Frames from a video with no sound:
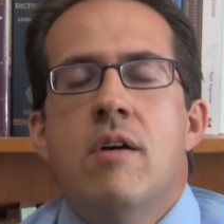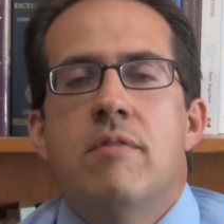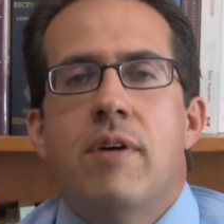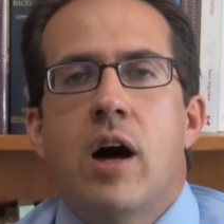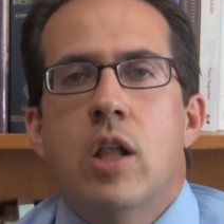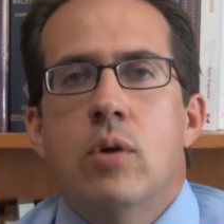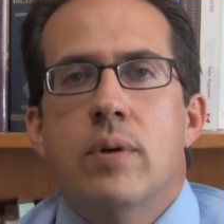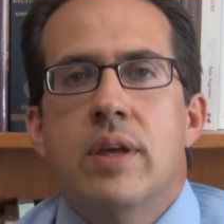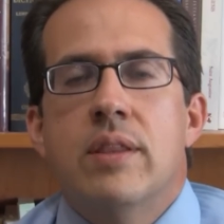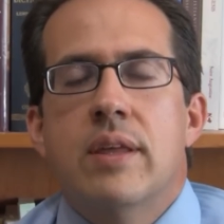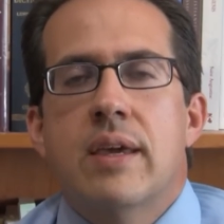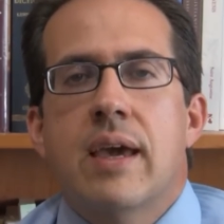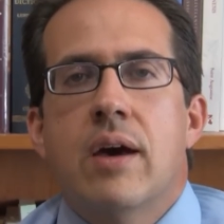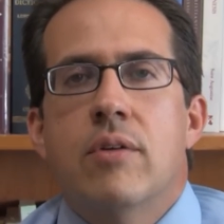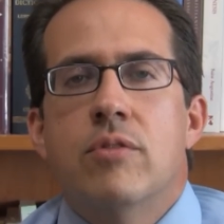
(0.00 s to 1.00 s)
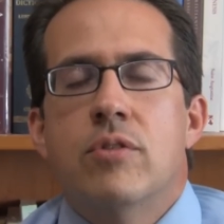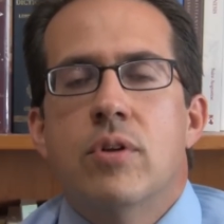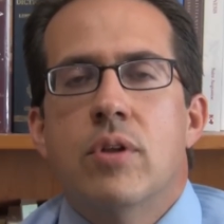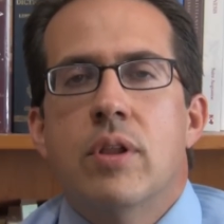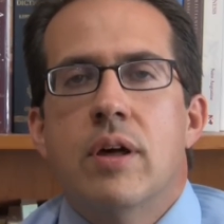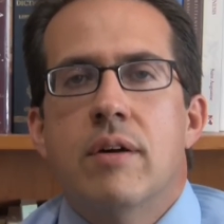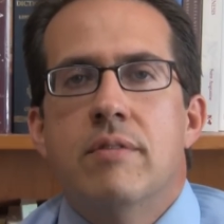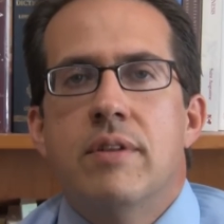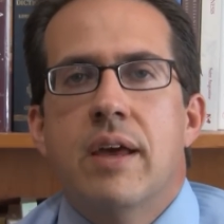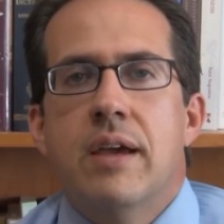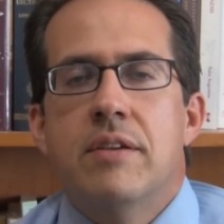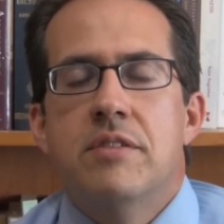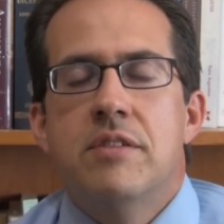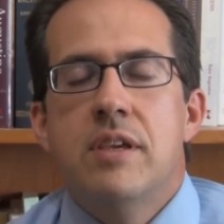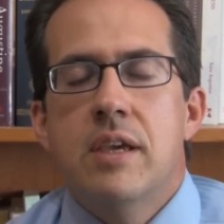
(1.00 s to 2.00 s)
following the Council of
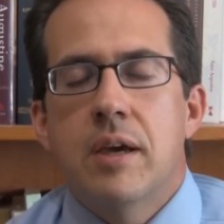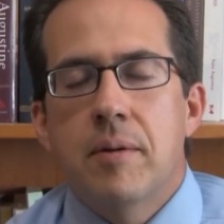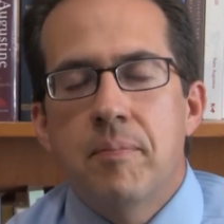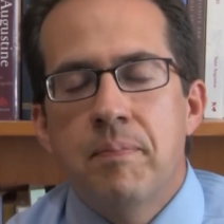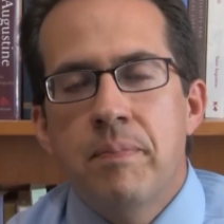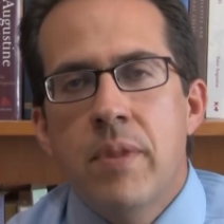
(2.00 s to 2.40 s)
Nicaea.